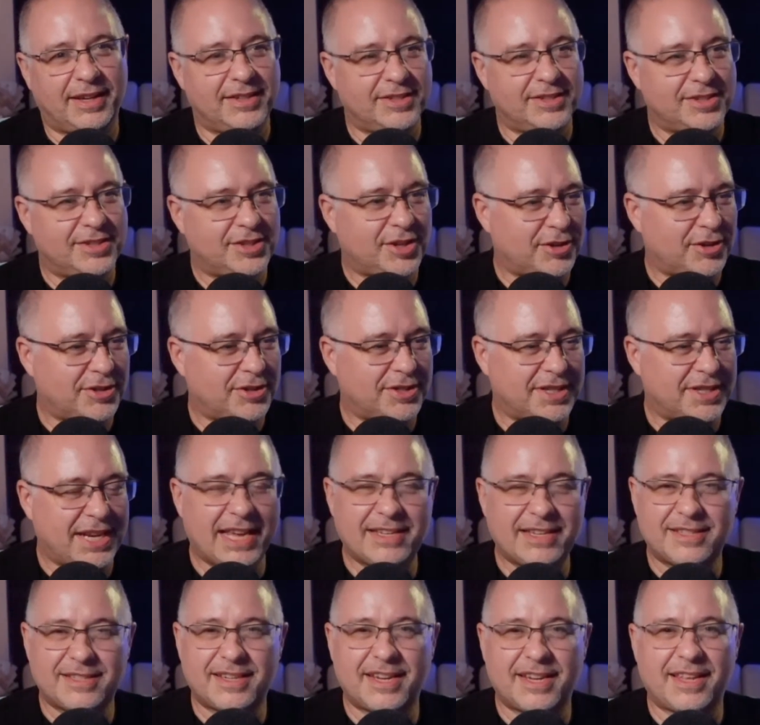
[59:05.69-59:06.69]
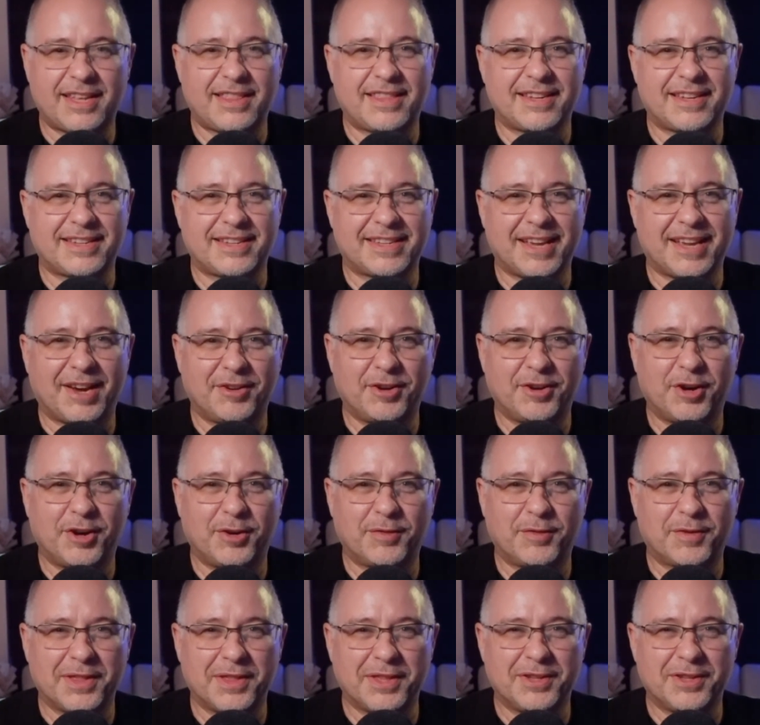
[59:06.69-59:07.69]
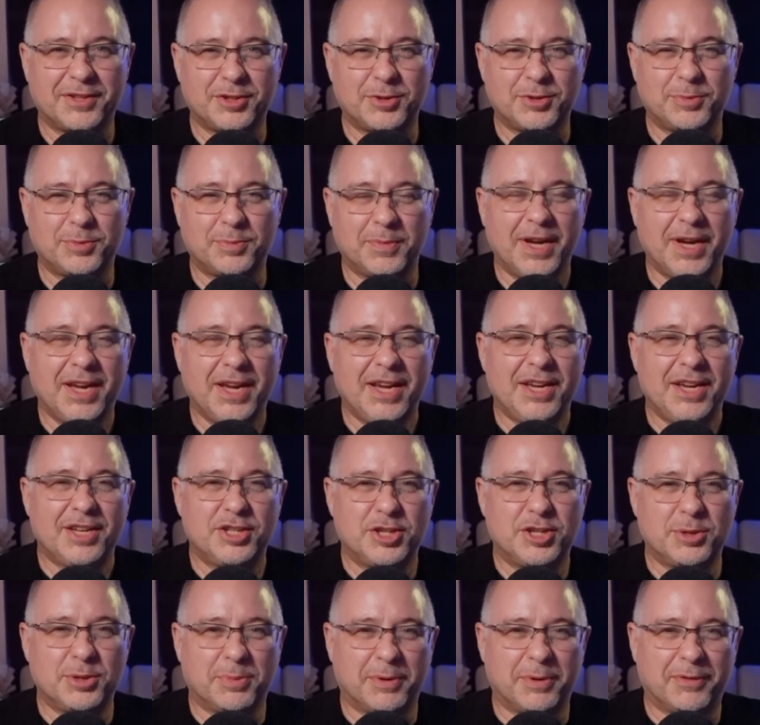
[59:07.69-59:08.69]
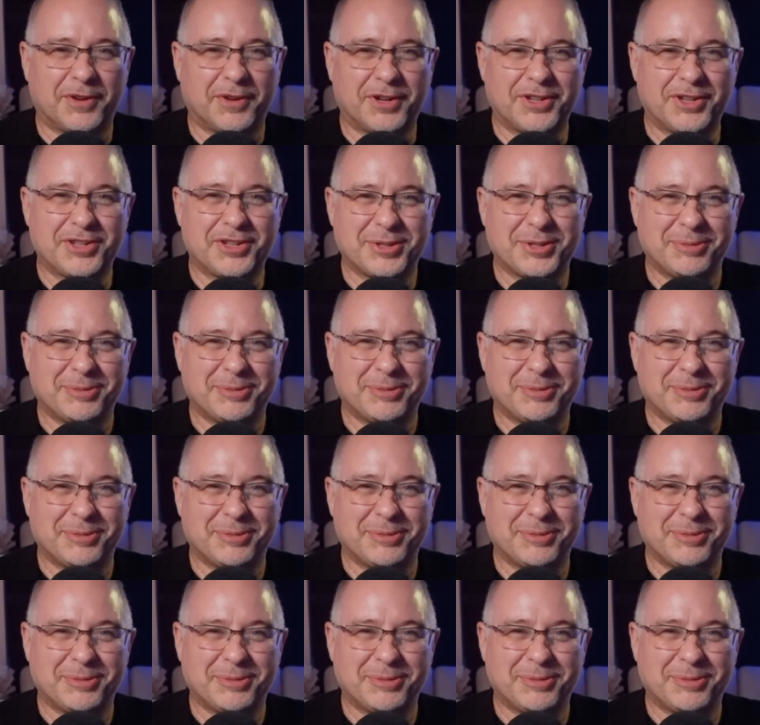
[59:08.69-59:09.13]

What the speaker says: start testing things out over in the Zoomiverse.